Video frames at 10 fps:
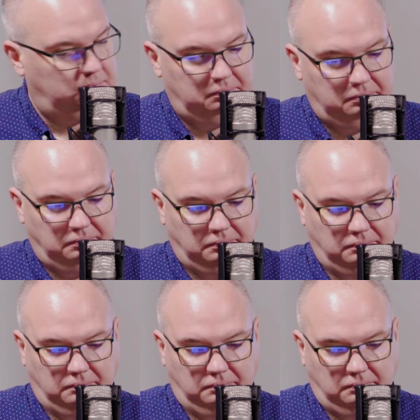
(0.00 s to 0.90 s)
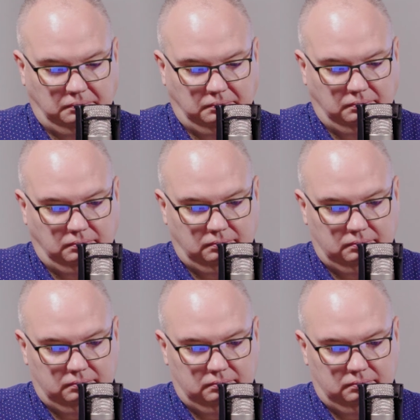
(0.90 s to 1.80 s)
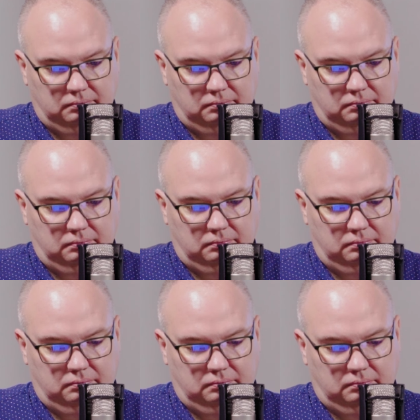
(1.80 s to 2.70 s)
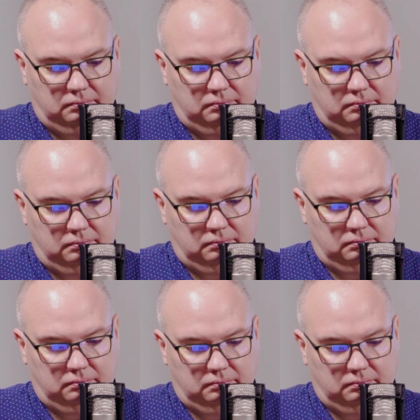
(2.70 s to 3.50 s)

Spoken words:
The person shown says nothing.